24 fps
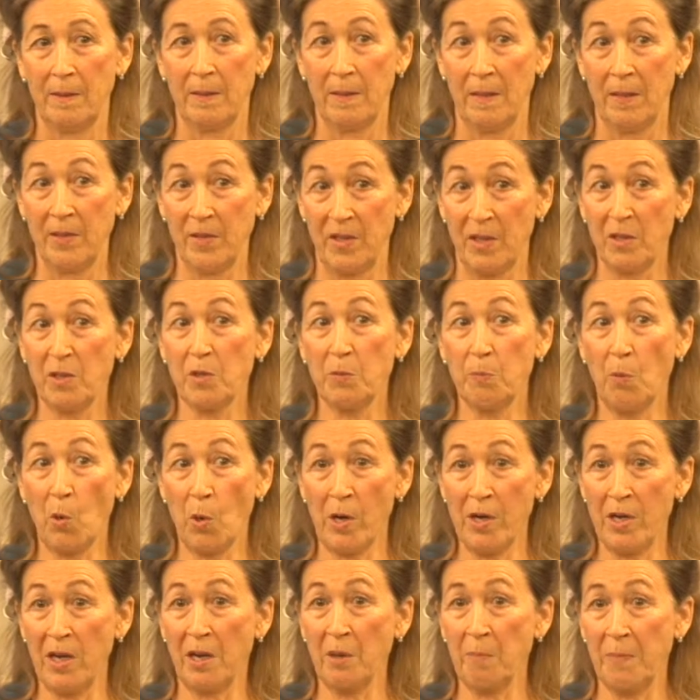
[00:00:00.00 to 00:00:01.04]
Because there's
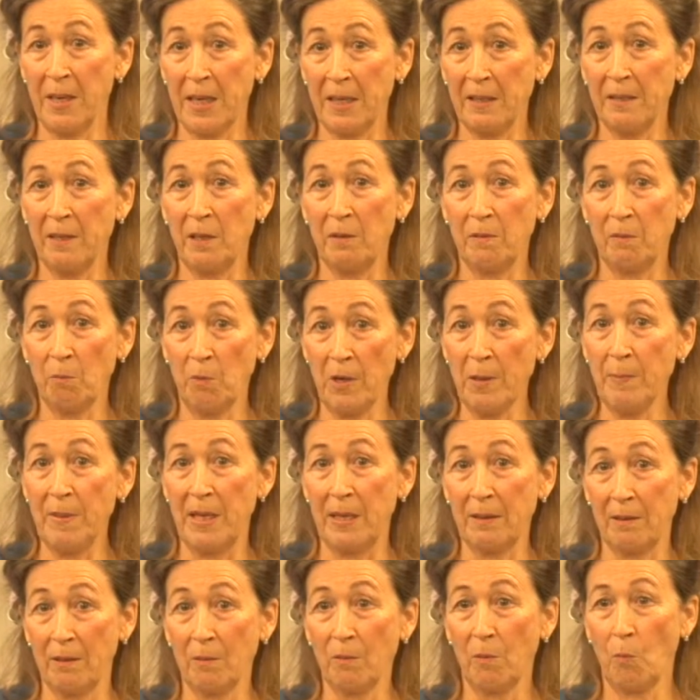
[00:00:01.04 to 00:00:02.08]
more young men than
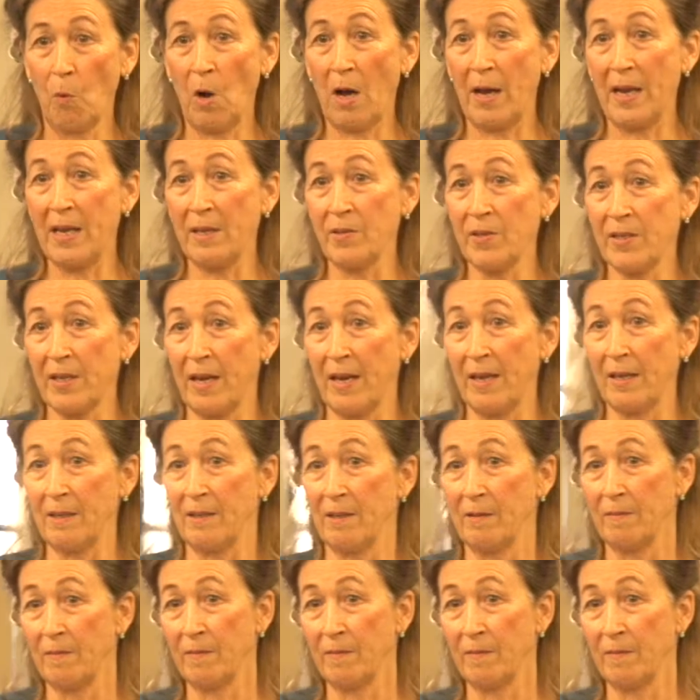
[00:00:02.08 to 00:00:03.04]
women. Why is that?